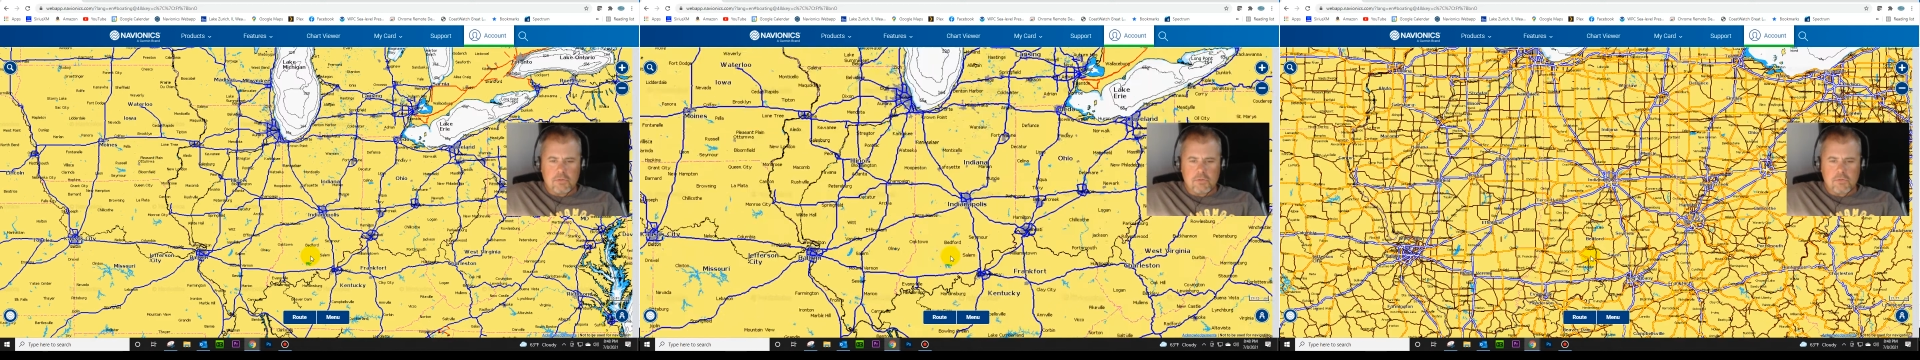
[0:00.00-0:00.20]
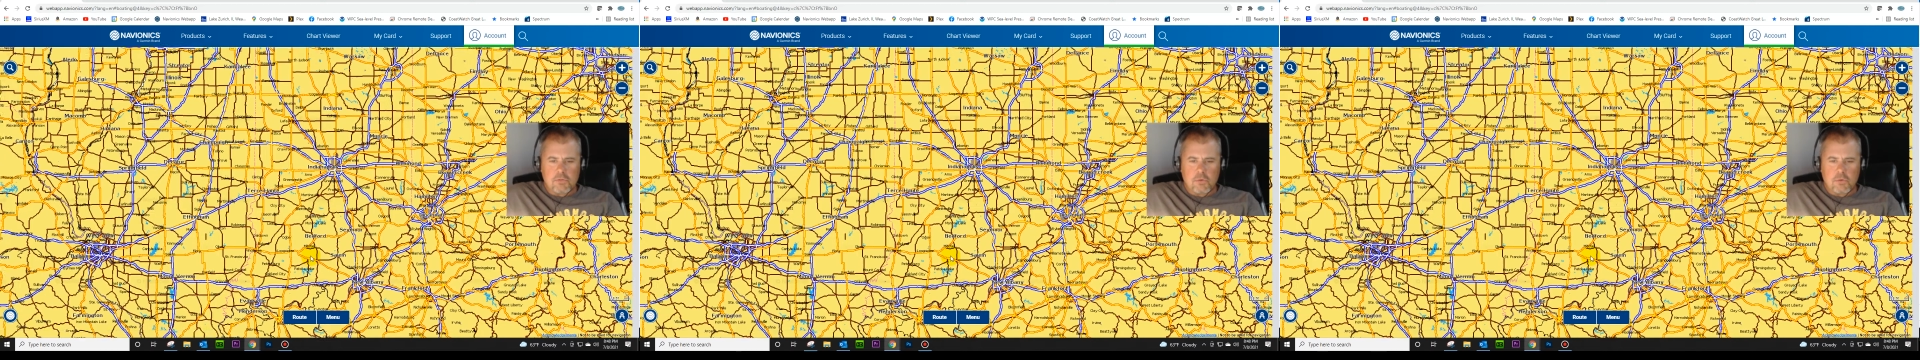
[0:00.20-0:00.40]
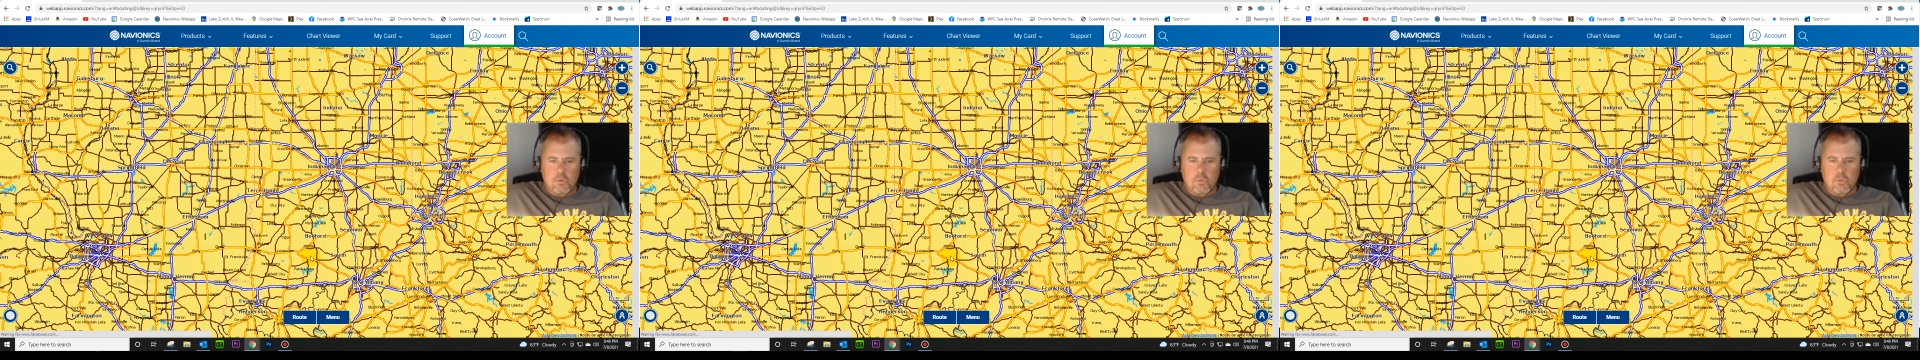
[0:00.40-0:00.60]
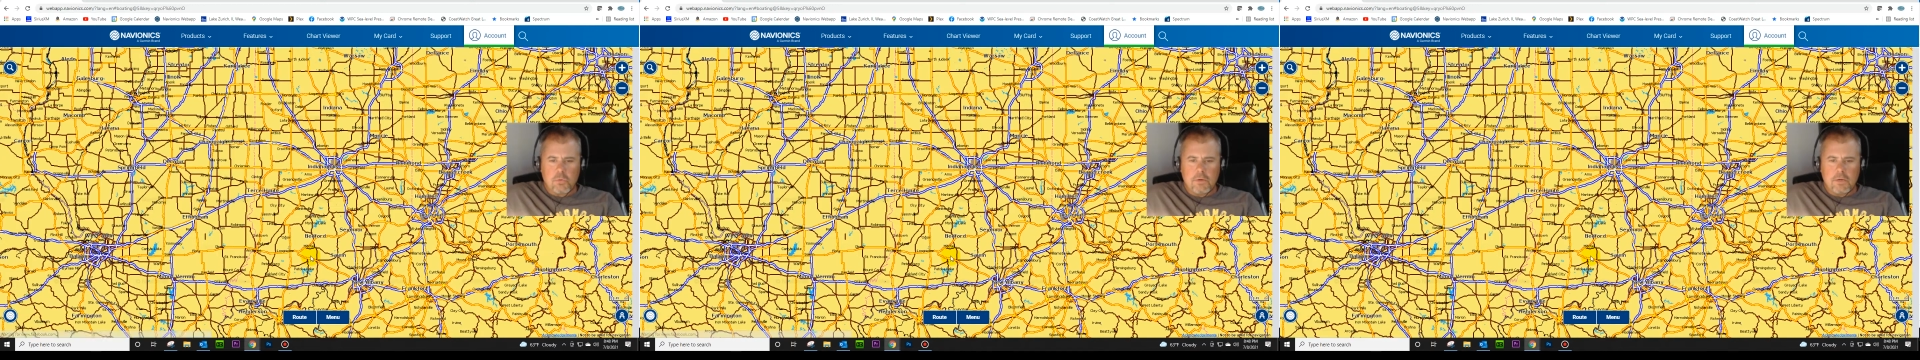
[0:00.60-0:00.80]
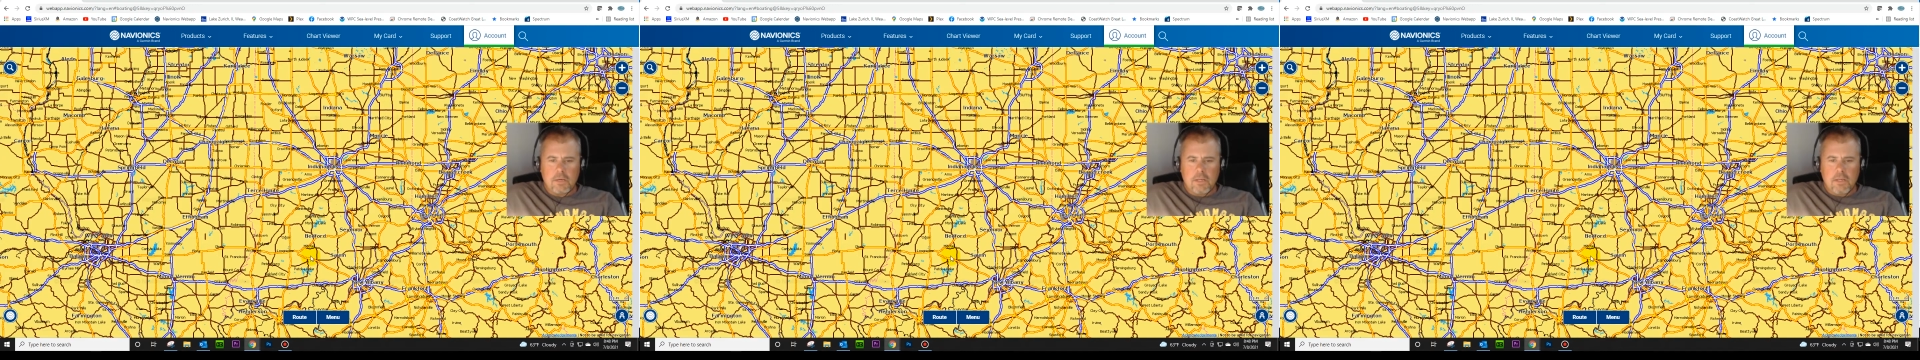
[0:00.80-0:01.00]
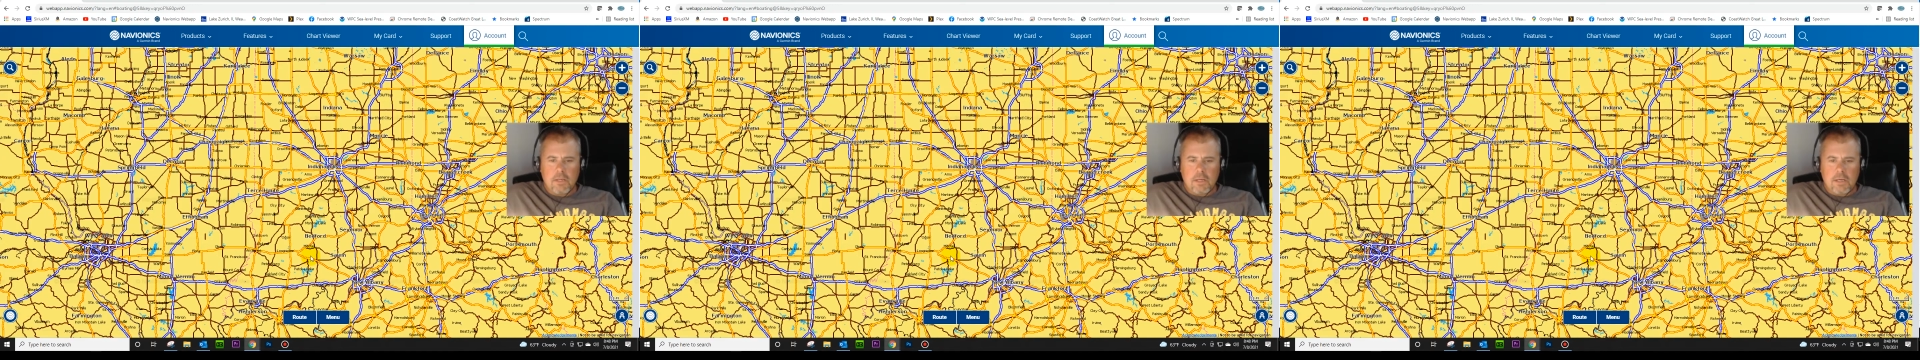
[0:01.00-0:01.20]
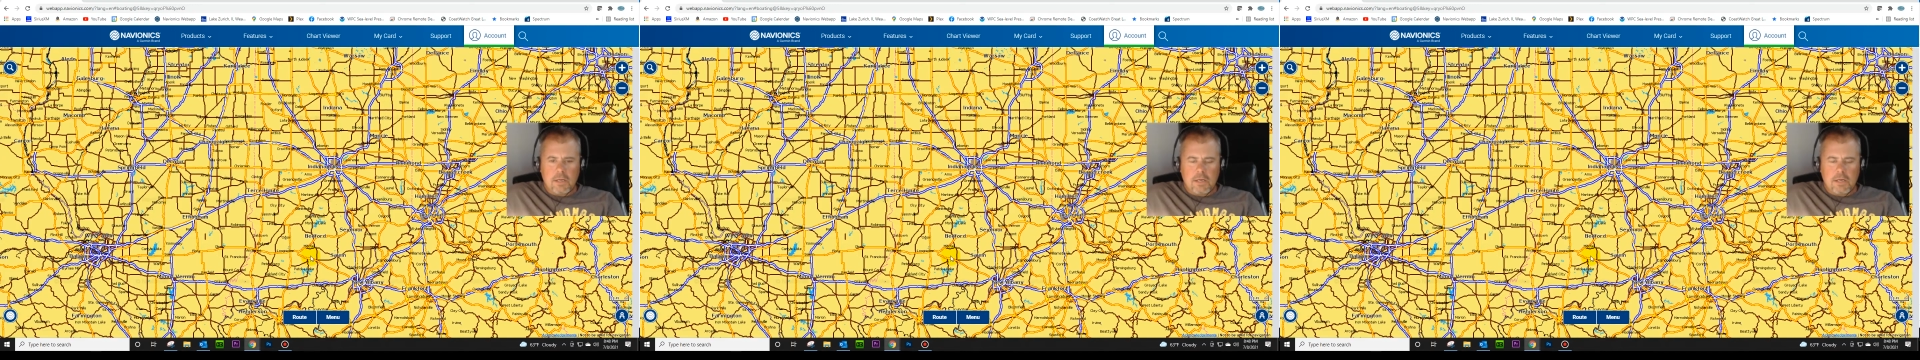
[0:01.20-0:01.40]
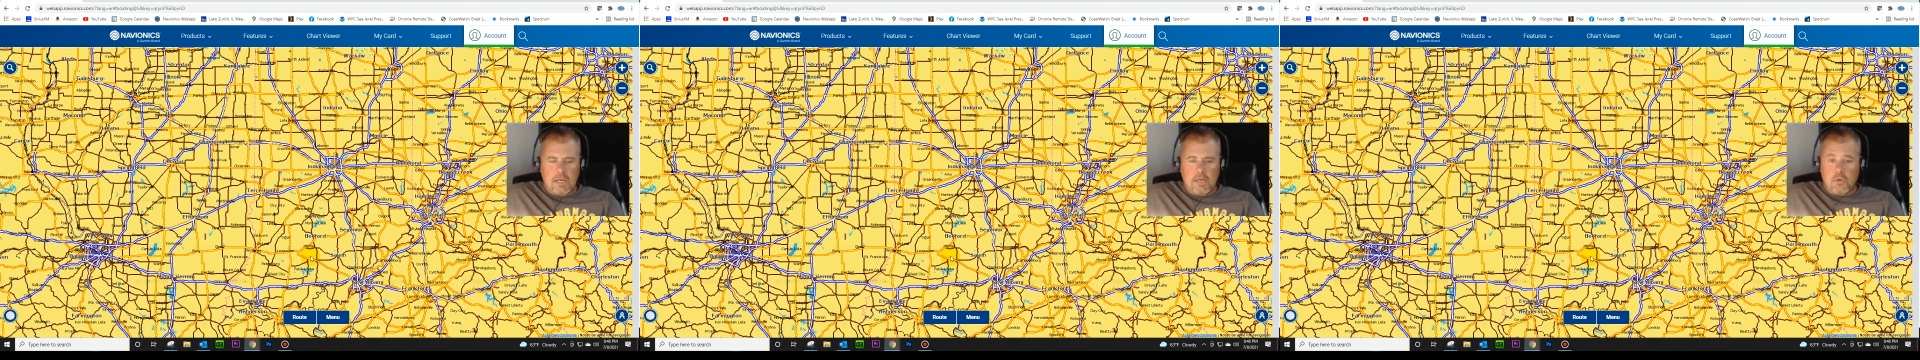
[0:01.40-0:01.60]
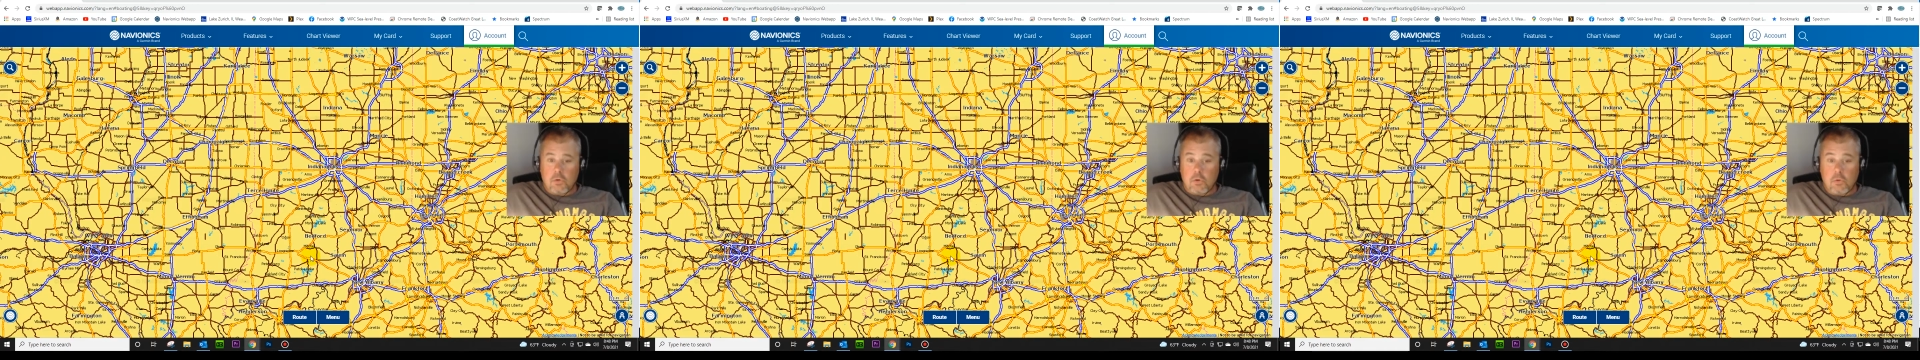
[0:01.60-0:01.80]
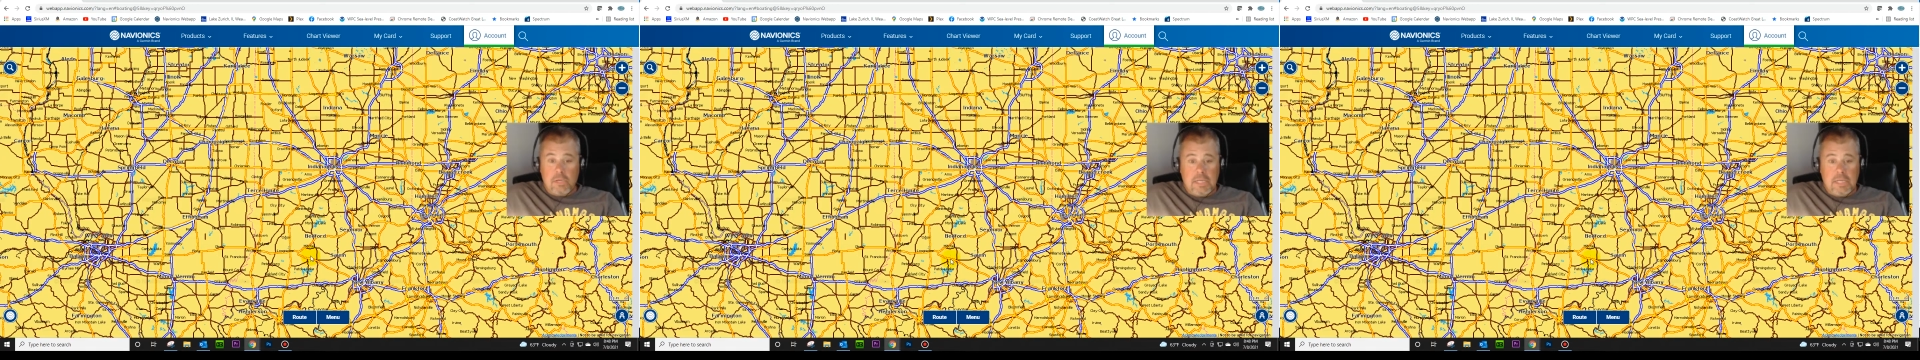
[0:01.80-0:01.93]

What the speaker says: So I don't know